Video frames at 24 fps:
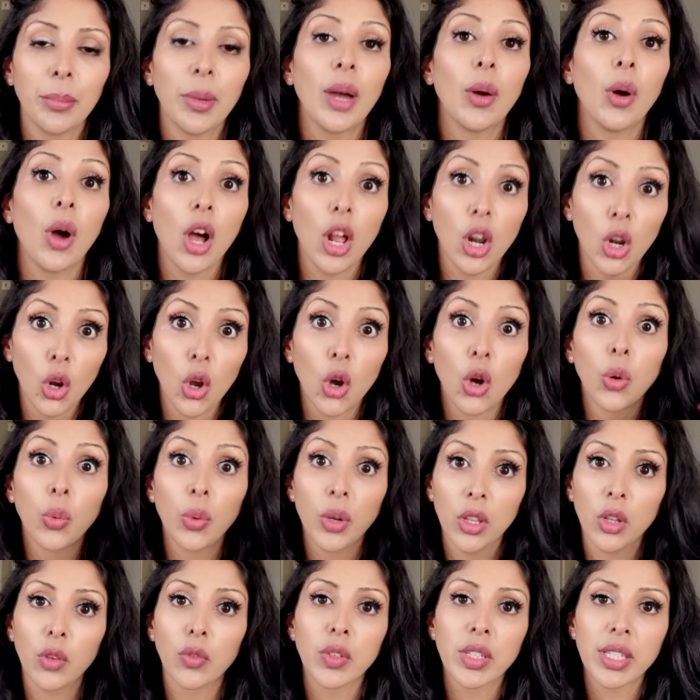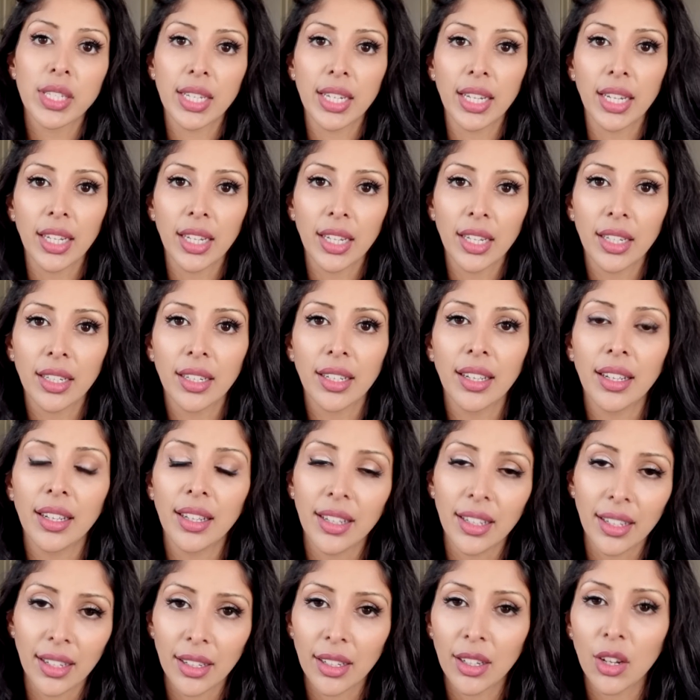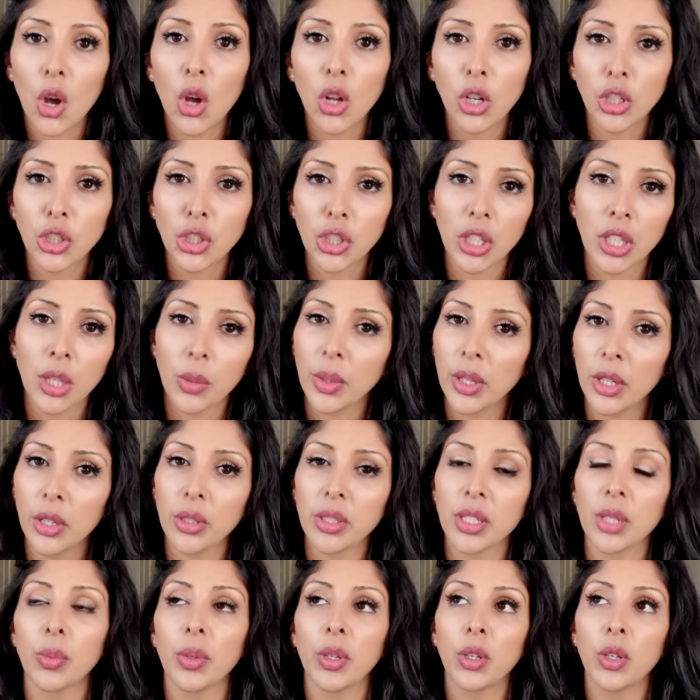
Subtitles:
along with obviously collagen that we're losing.